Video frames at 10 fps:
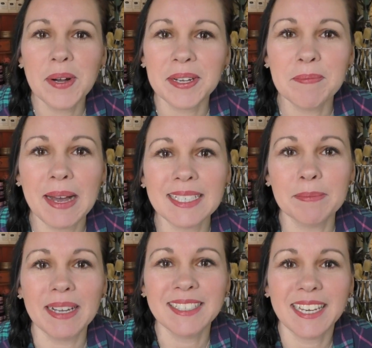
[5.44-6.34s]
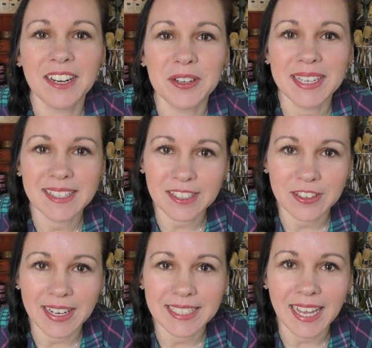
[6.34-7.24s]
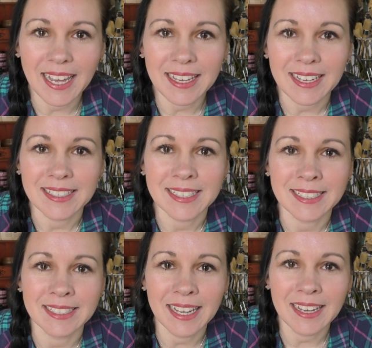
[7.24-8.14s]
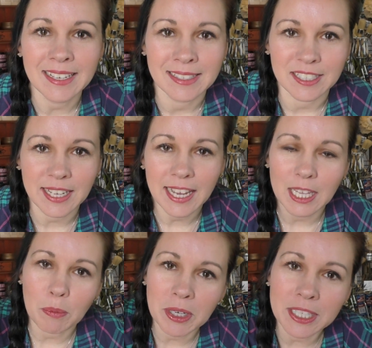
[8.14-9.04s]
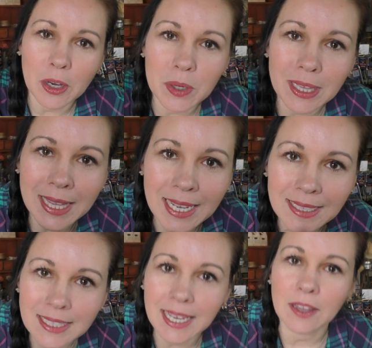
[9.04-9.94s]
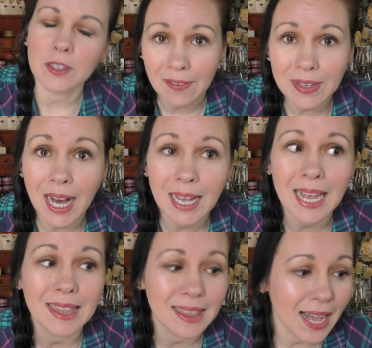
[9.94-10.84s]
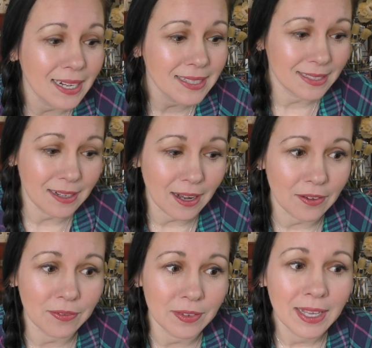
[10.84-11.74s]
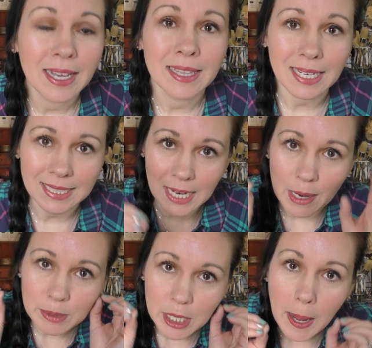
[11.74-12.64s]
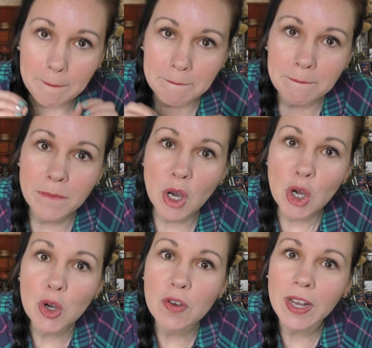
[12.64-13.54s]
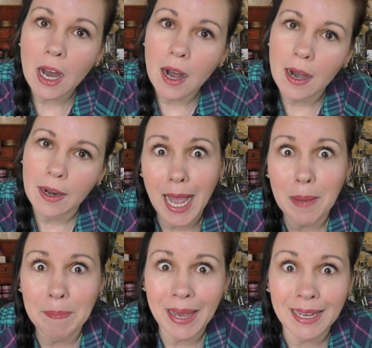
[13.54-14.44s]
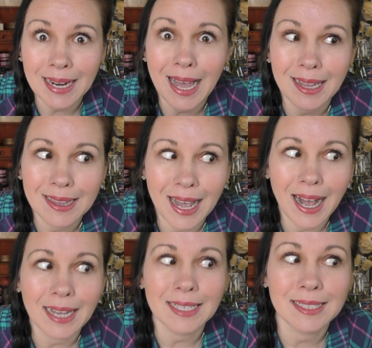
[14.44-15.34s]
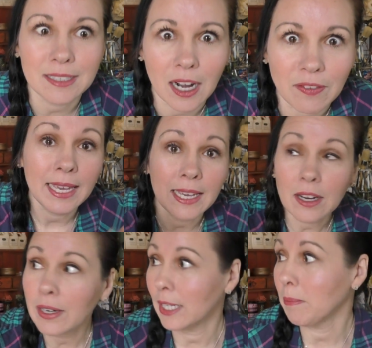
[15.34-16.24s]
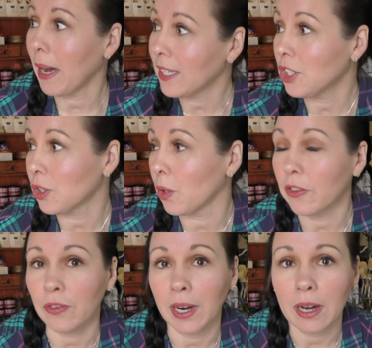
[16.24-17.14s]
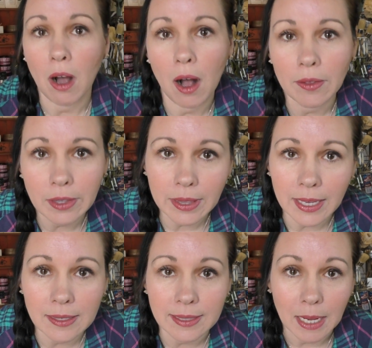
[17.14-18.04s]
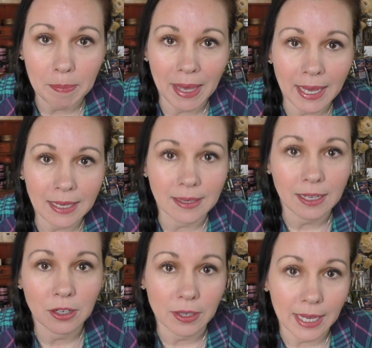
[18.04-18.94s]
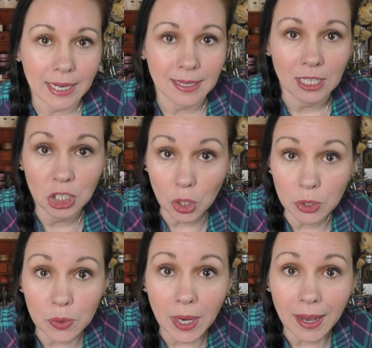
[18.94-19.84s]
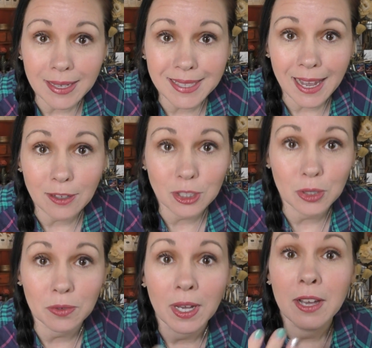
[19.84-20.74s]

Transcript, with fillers: Welcome back to my channel. It is a great day, and today is a day that we're gonna go clean together. I've got a lot of stuff that it's time to move it on. I'm paint a lot of stuff. Here in my storefront, all the things that I paint and I create and I show you guys how to do